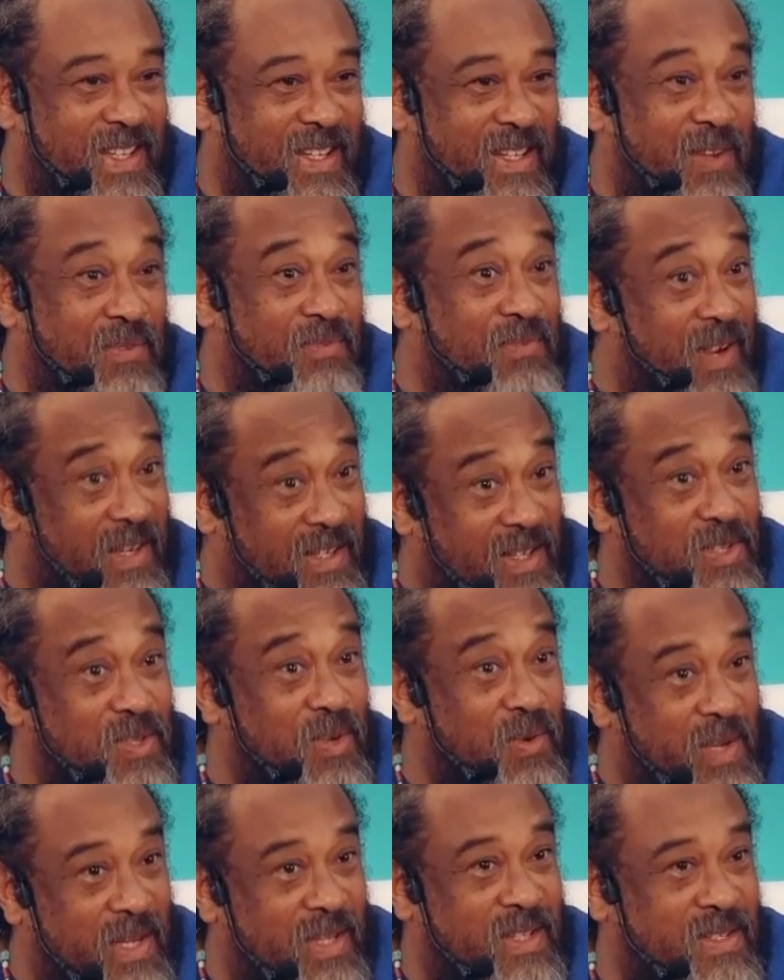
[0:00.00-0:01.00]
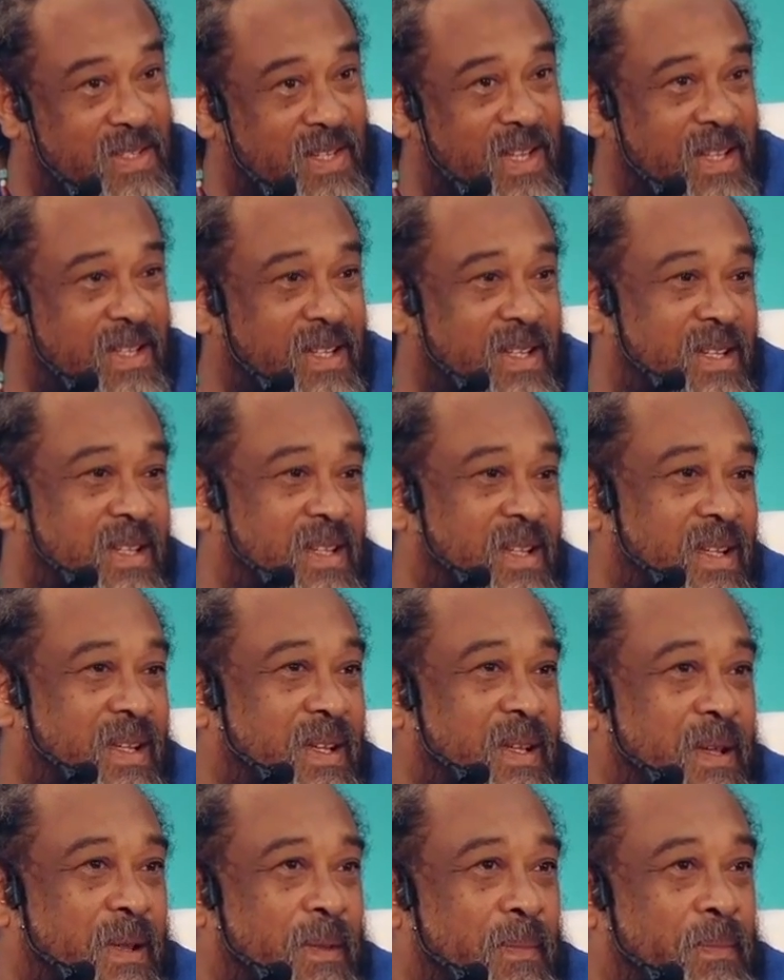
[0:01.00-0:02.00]
The fact is already stated.
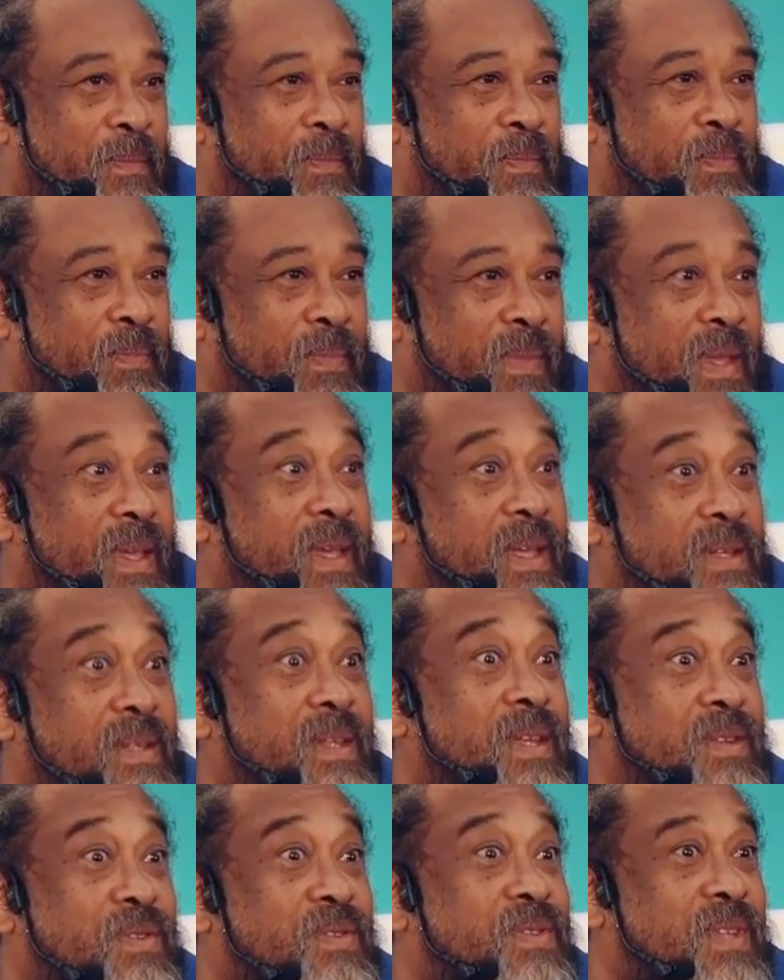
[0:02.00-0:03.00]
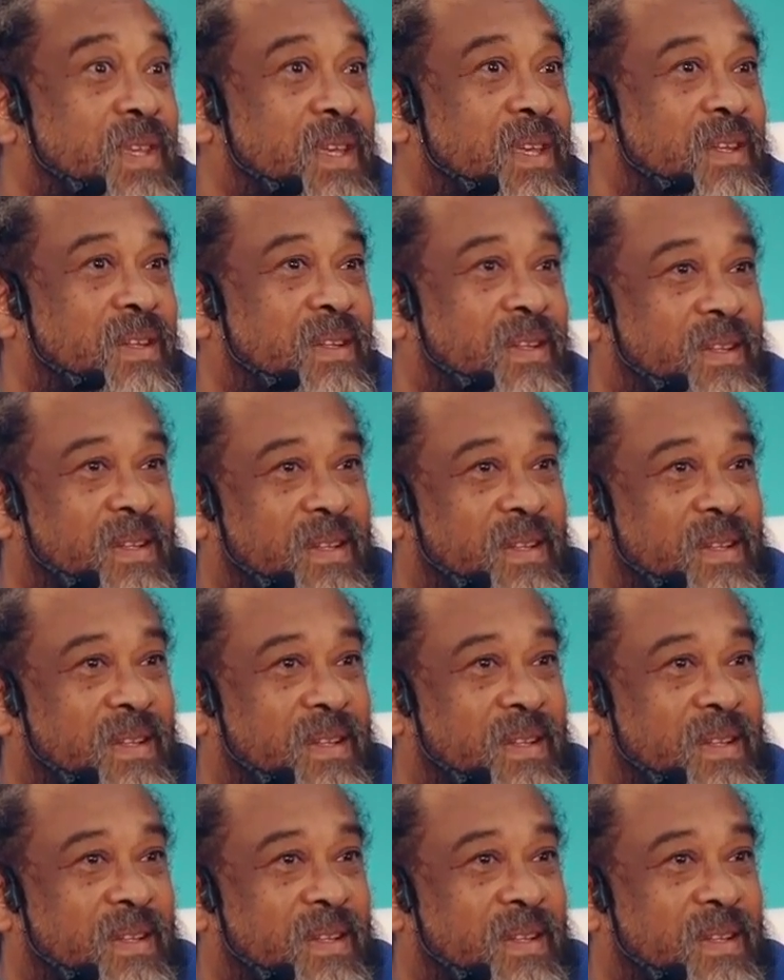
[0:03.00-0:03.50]
It is seen.